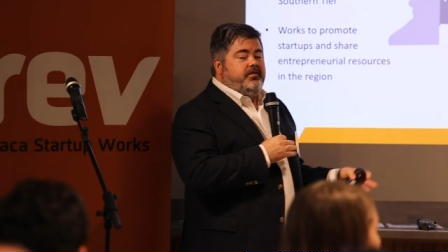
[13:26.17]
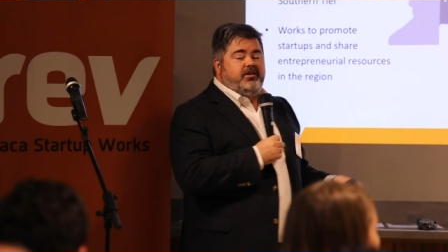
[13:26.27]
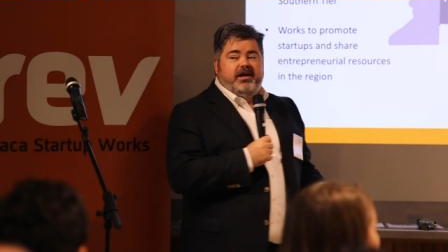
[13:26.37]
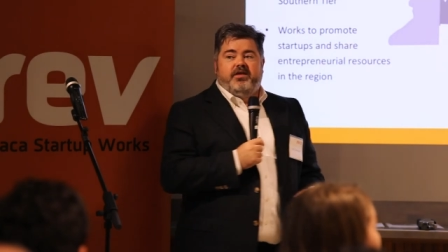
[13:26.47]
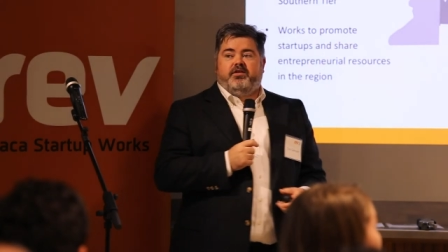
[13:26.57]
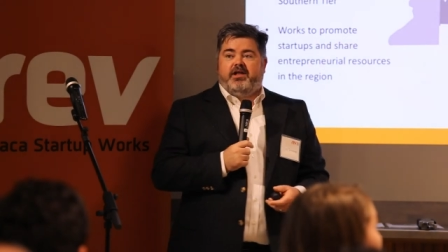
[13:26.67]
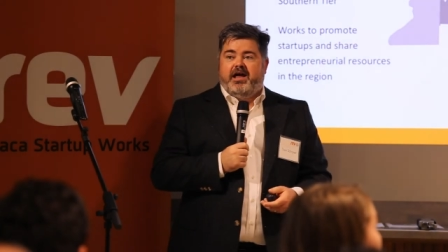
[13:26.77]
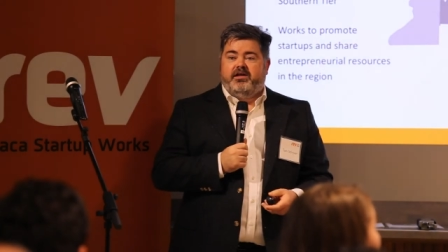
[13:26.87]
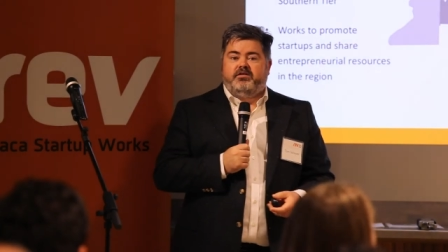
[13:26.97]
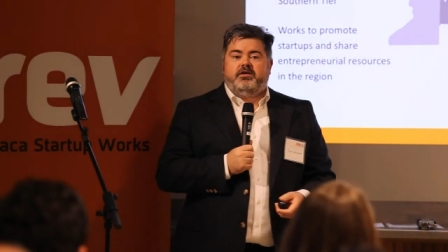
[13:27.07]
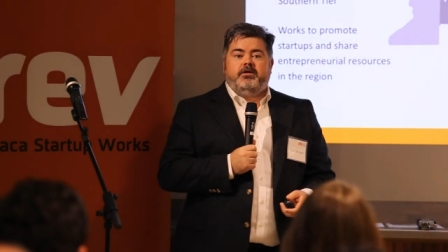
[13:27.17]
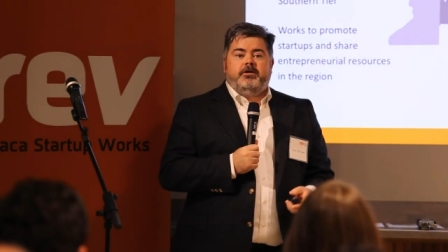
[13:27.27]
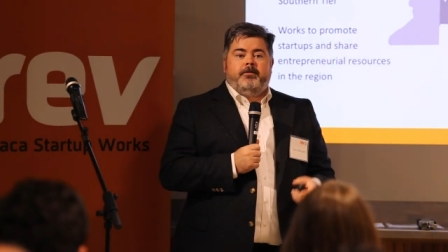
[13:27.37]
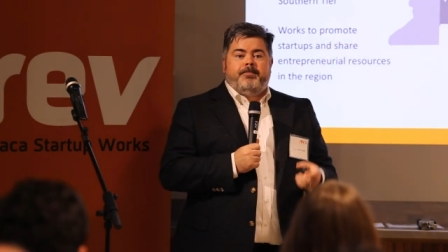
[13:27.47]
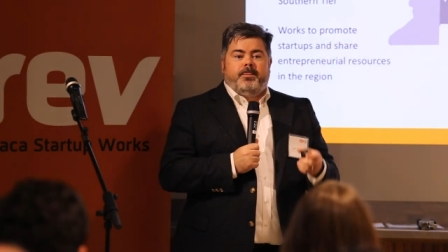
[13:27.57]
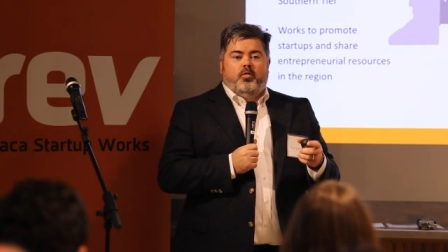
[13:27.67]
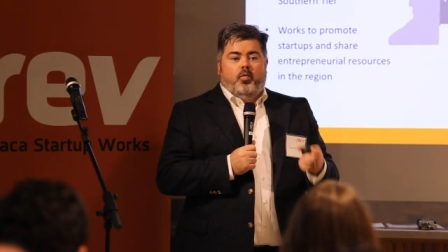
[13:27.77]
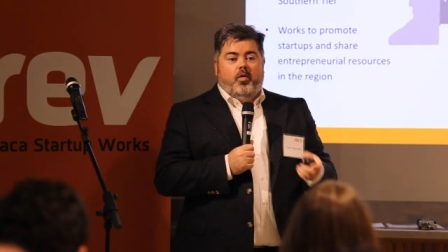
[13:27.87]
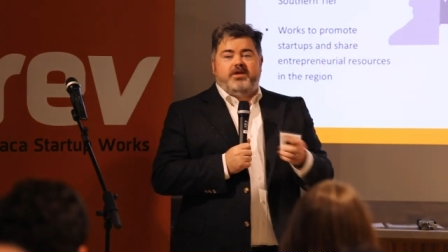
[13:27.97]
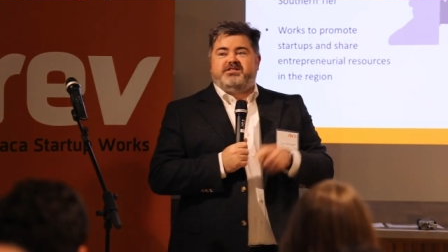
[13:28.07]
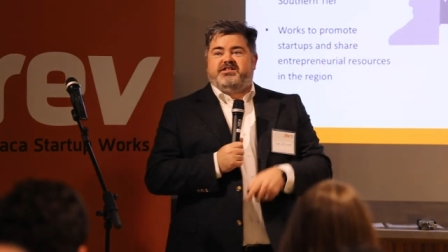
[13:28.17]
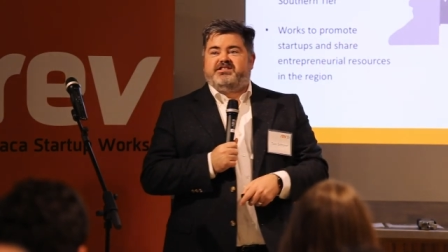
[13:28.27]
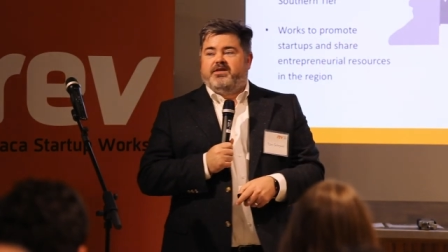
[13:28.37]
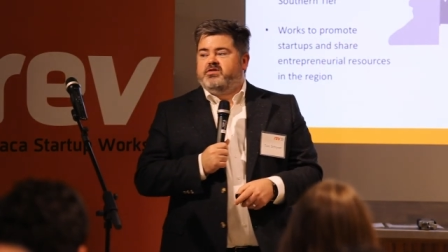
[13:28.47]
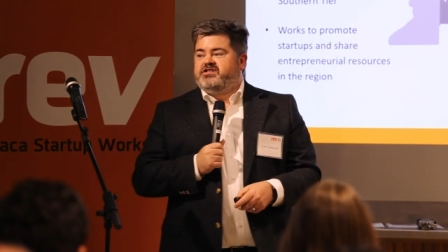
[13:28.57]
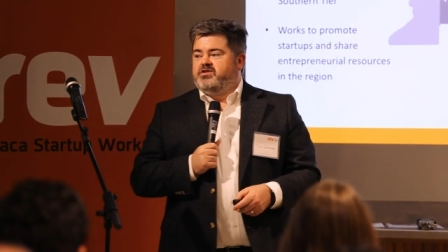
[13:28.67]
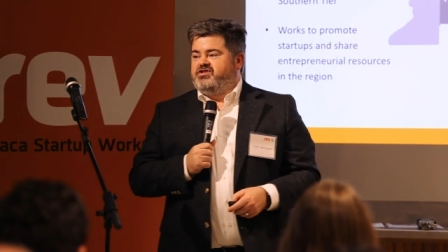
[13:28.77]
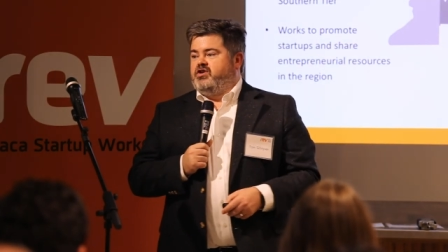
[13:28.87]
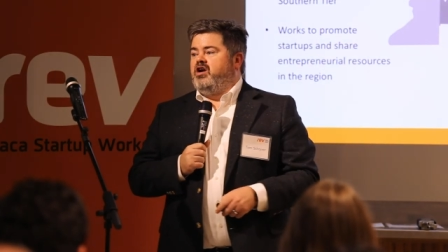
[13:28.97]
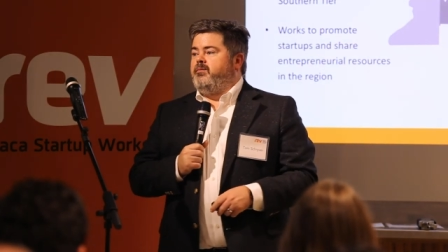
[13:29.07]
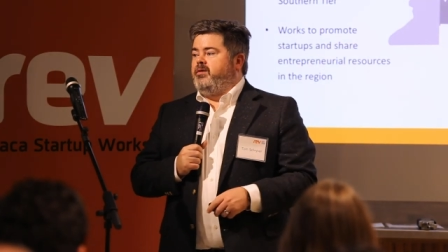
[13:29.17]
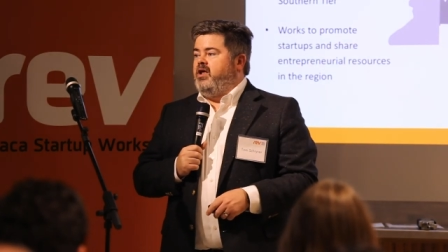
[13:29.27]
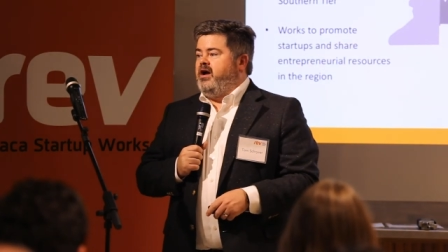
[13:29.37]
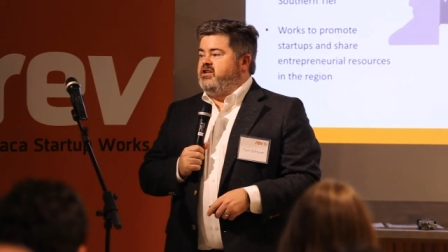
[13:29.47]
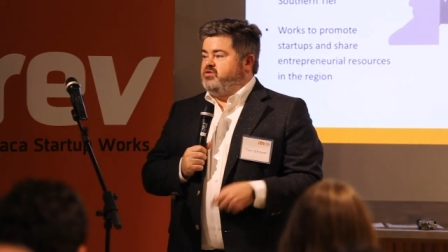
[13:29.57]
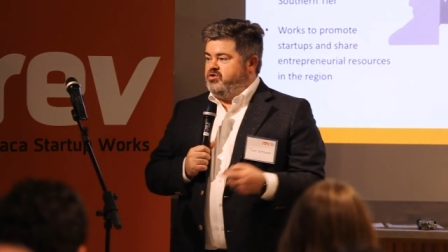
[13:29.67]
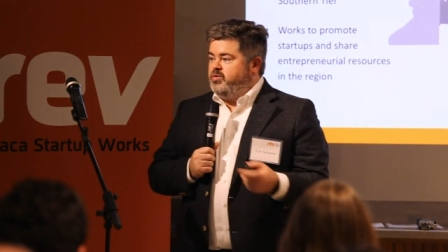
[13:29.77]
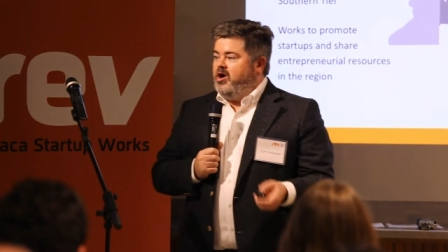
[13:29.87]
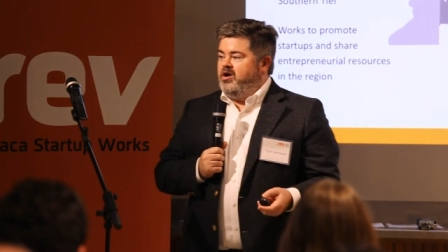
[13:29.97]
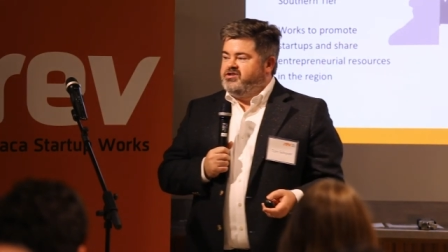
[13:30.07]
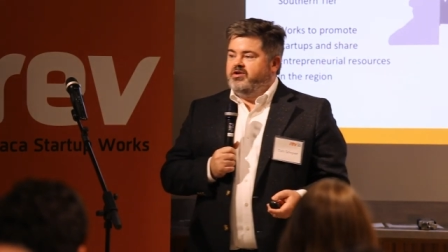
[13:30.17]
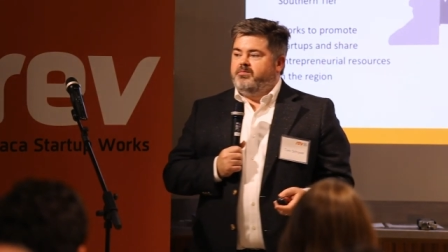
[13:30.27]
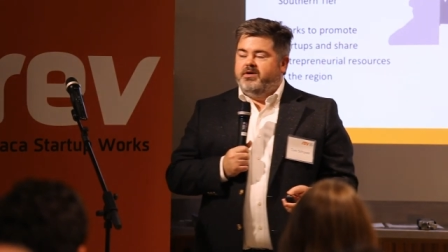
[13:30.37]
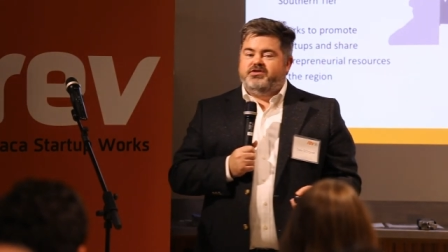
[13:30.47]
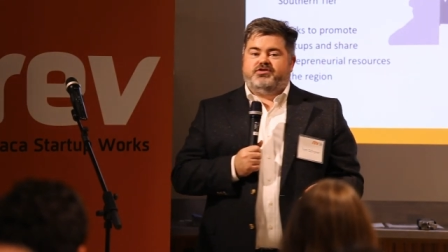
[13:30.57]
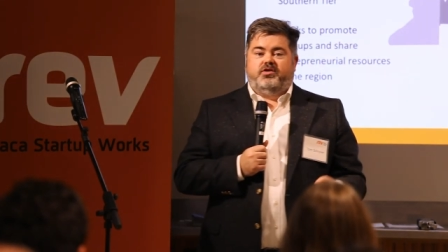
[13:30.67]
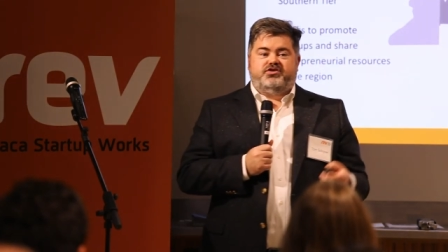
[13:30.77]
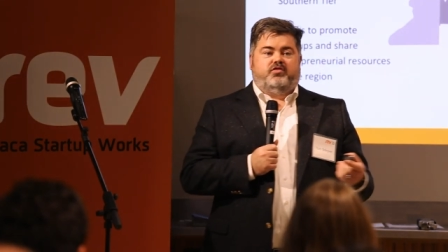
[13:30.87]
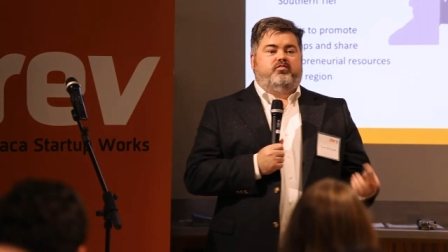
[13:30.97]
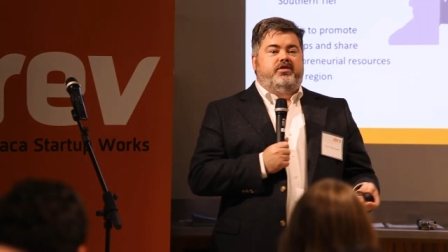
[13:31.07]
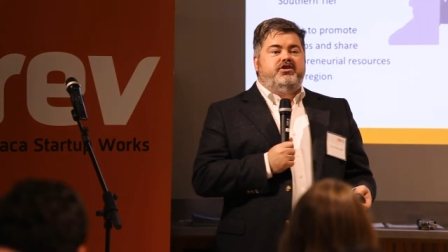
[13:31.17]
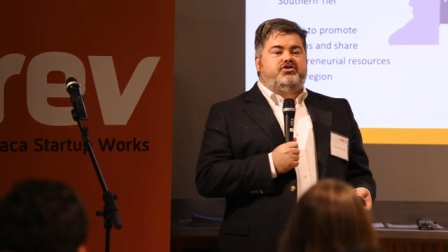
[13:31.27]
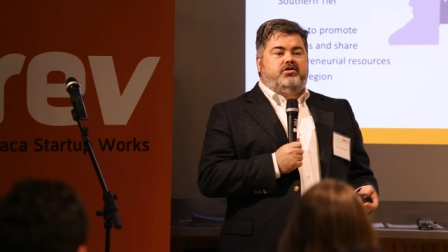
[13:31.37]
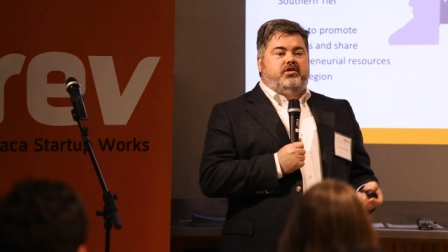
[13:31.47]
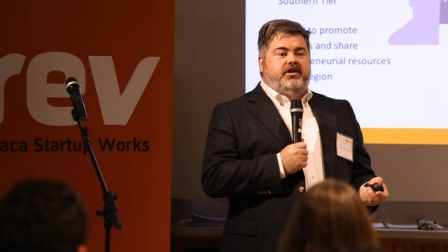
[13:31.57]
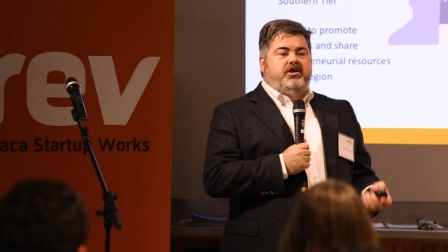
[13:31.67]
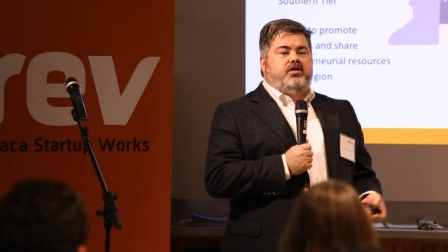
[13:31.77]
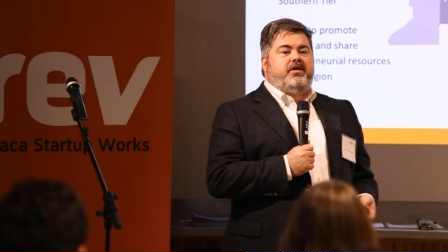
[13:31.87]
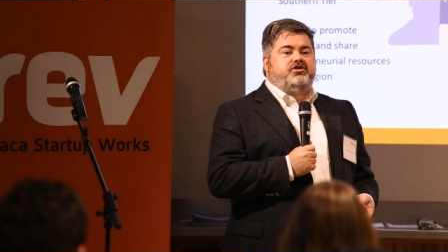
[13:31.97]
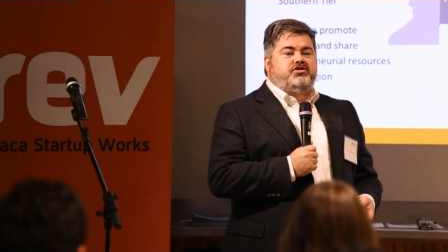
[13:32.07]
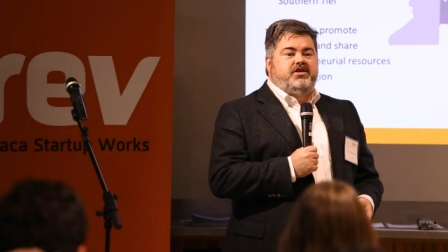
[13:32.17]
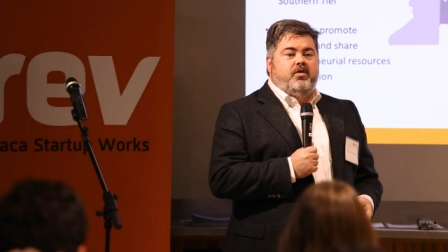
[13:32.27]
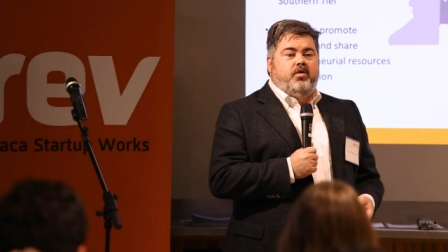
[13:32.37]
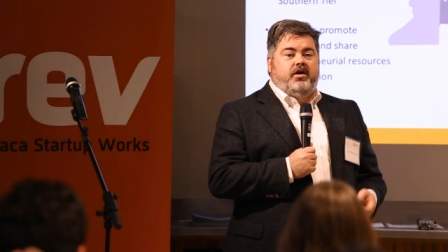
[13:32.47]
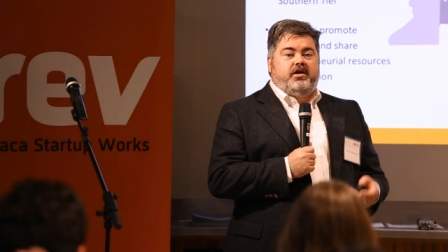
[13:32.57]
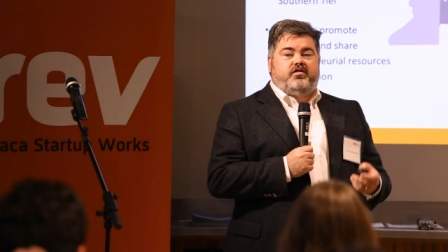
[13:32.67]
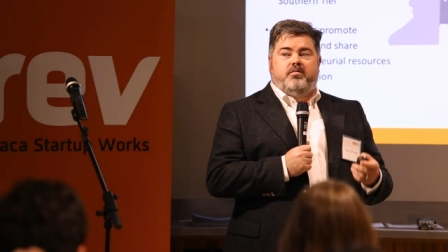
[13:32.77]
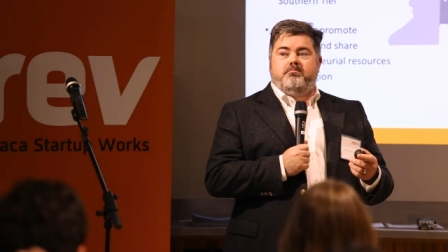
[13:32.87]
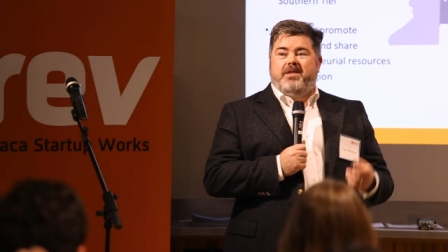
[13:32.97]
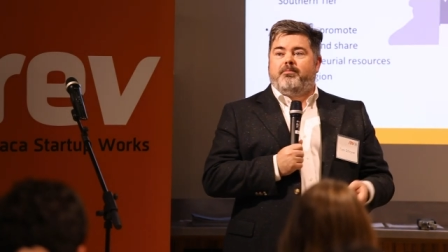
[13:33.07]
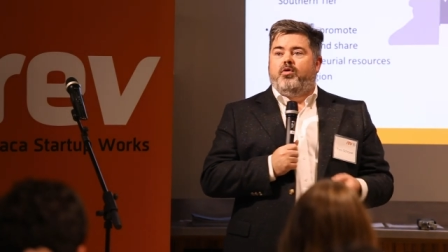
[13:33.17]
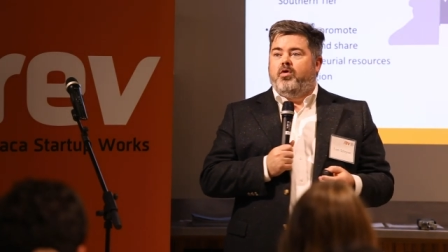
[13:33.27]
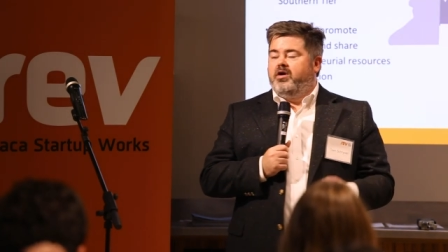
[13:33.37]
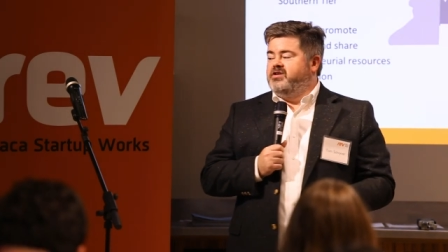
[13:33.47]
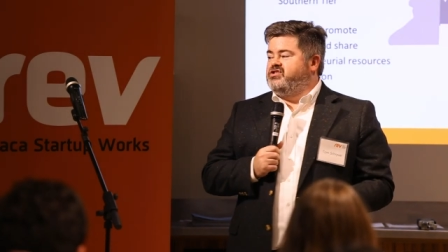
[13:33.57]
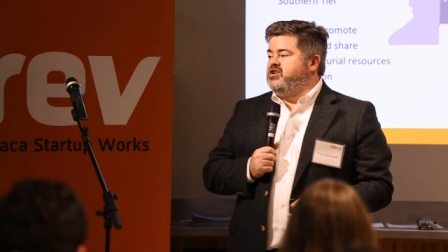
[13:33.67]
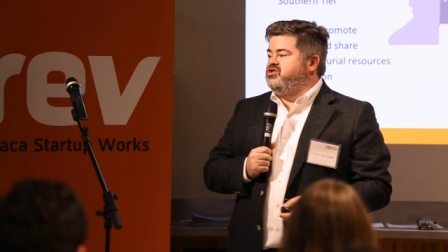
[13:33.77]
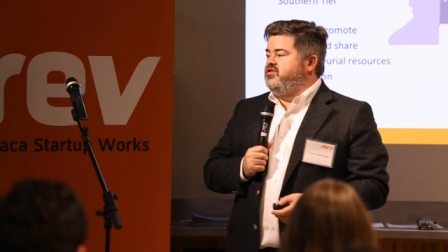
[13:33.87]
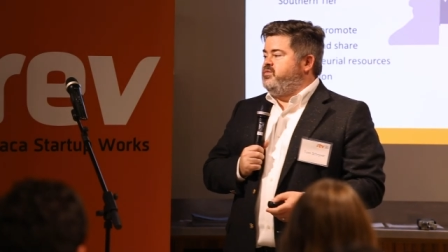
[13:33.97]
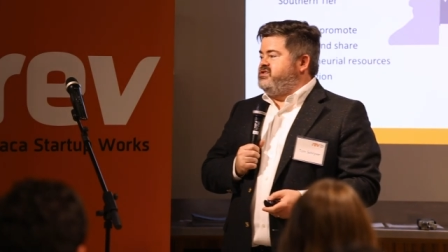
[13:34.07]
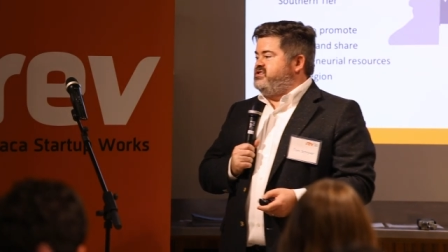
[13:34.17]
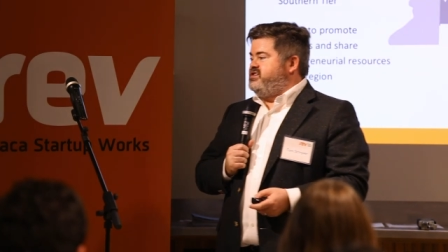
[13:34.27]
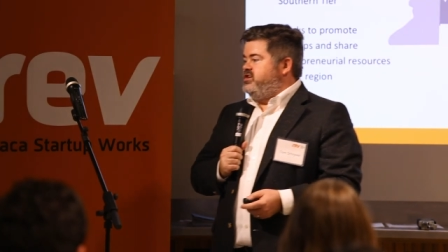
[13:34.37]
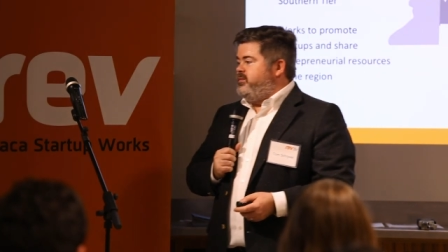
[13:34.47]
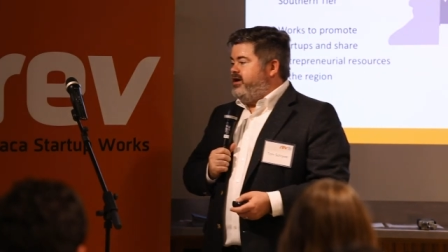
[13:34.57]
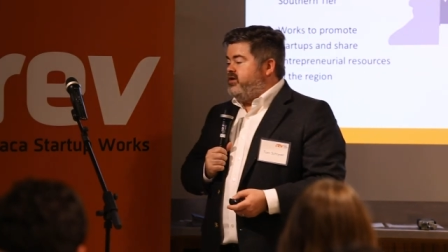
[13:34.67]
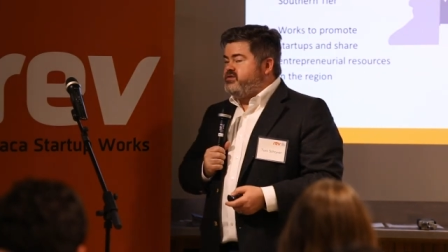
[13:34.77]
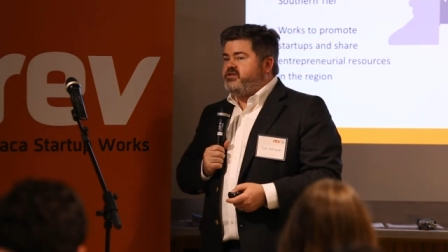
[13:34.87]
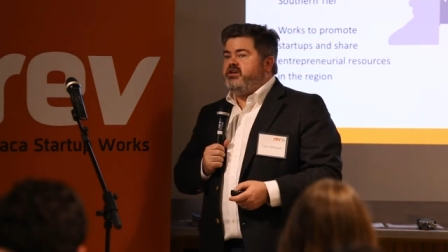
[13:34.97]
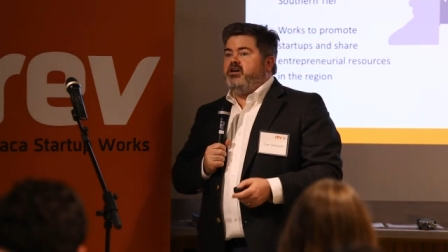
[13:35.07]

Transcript: of the lay of the land. One is the Southern Tier Startup Alliance, which we also administer. It's a regional incubation network. It's a member organization of business incubators,